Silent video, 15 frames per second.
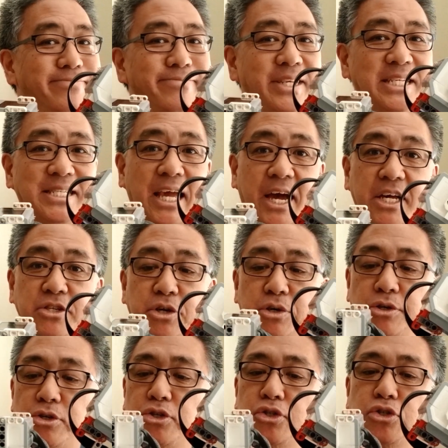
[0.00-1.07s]
These guys
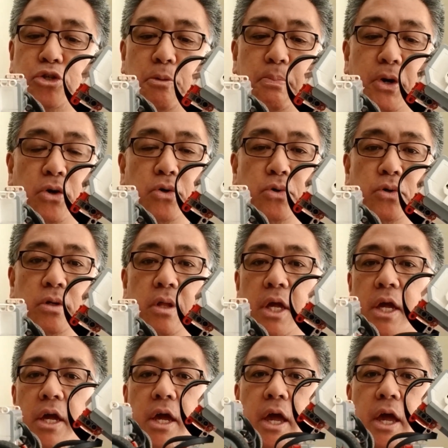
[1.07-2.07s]
are super cool.